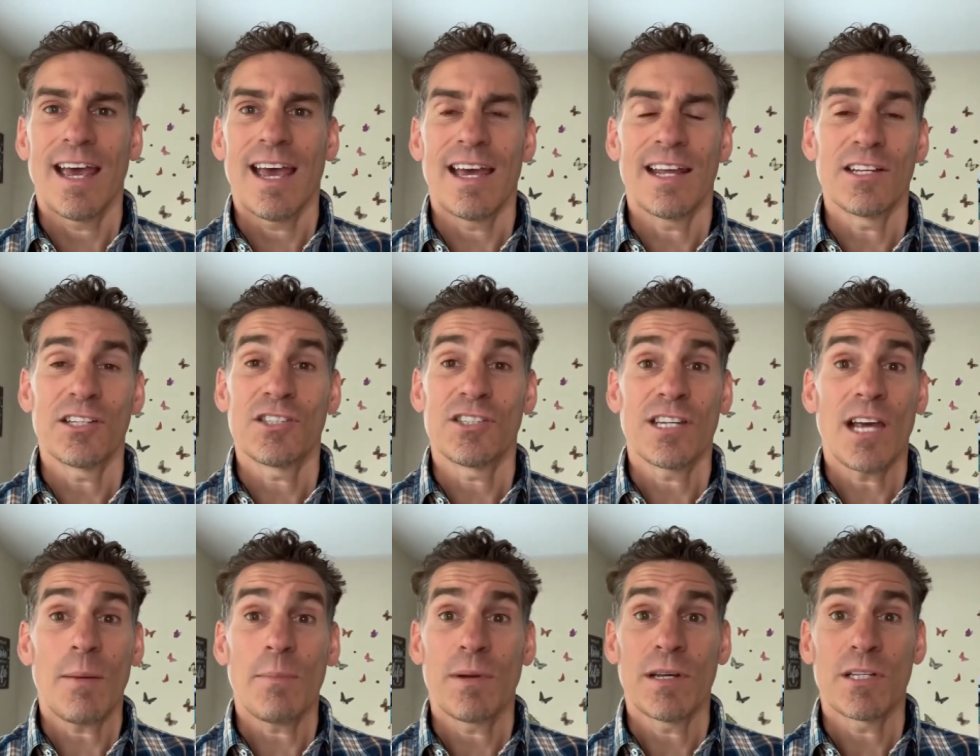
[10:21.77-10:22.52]
and it's
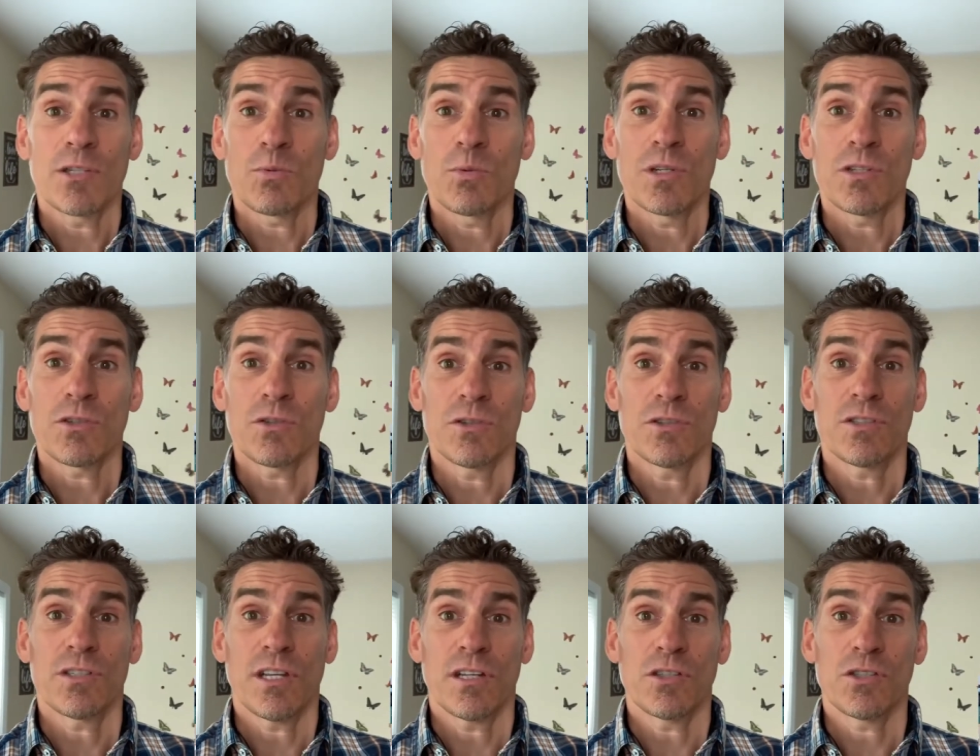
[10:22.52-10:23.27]
Japanese
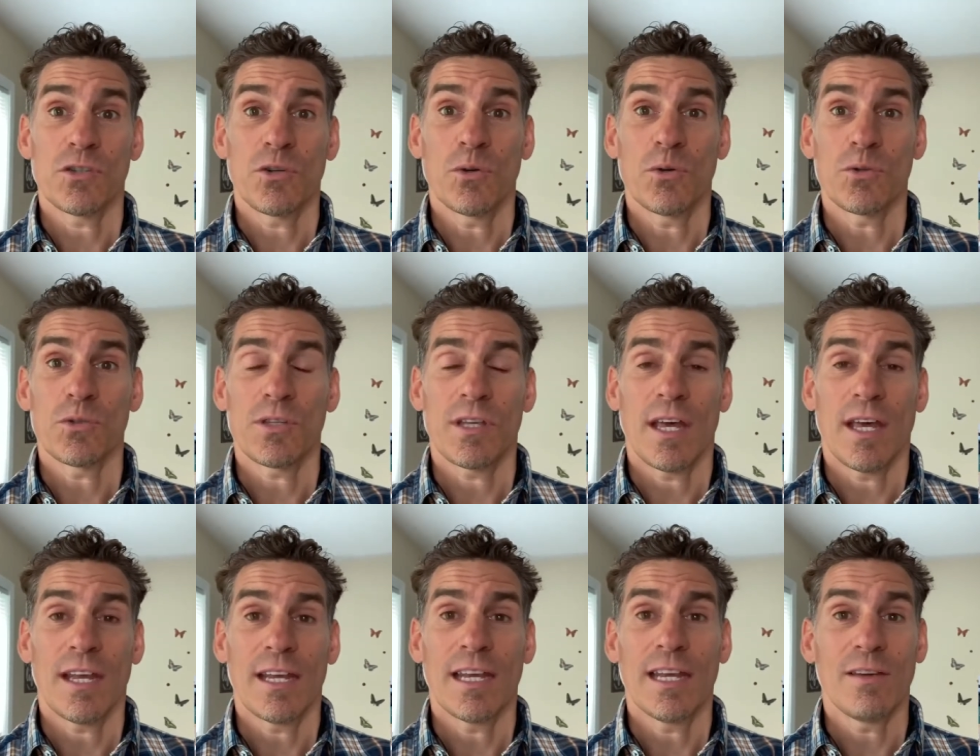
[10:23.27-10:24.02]
research that shows
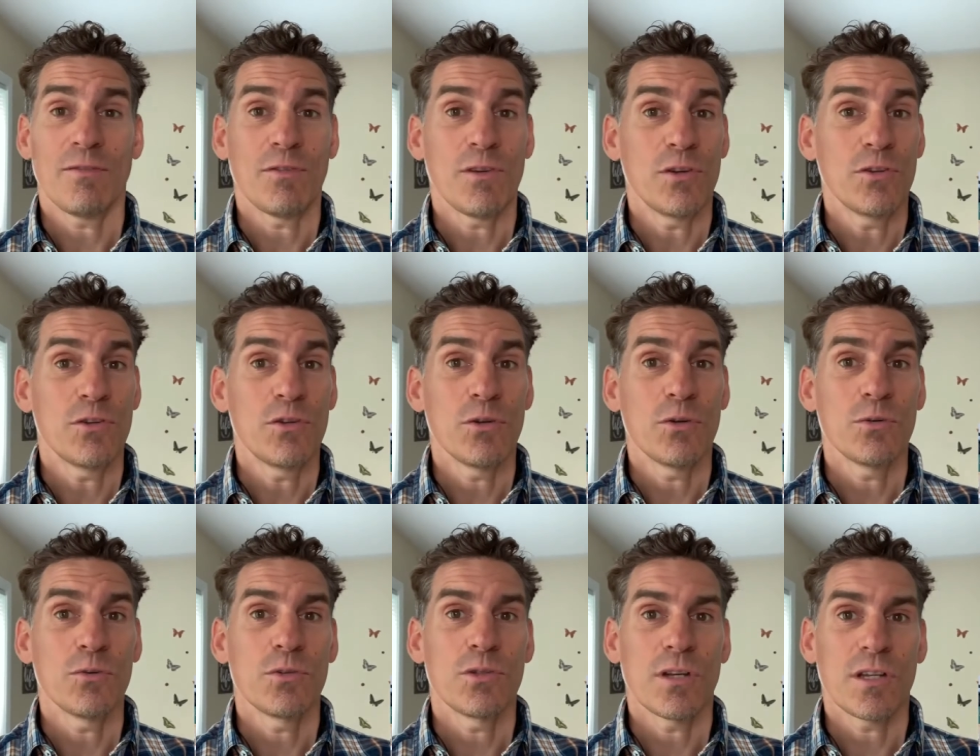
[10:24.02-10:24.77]
that if you
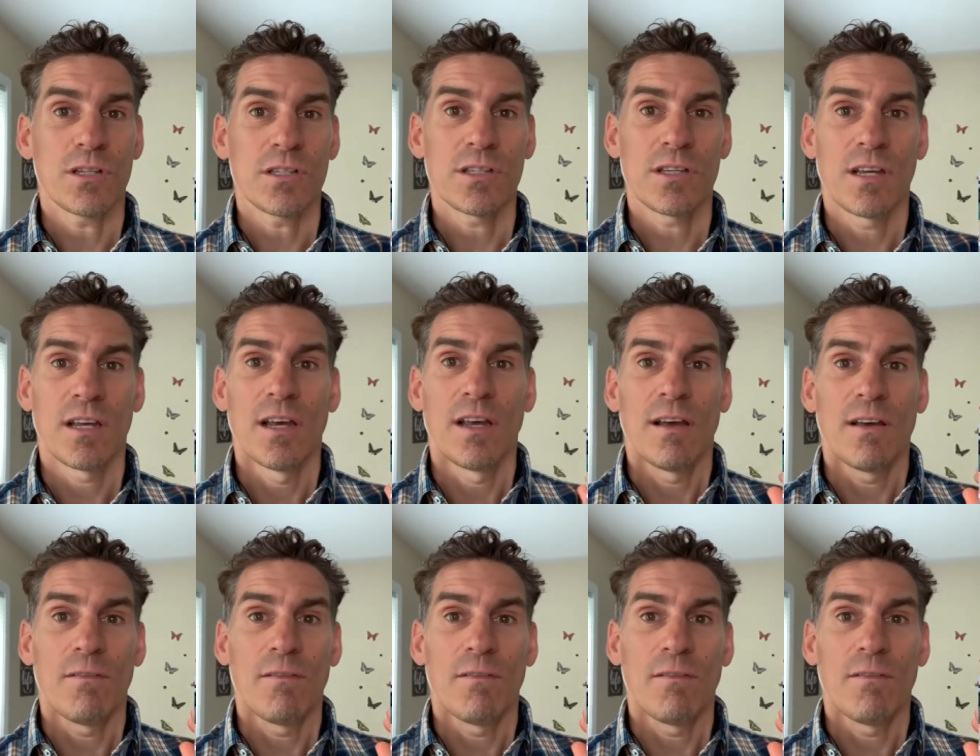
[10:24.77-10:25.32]
do just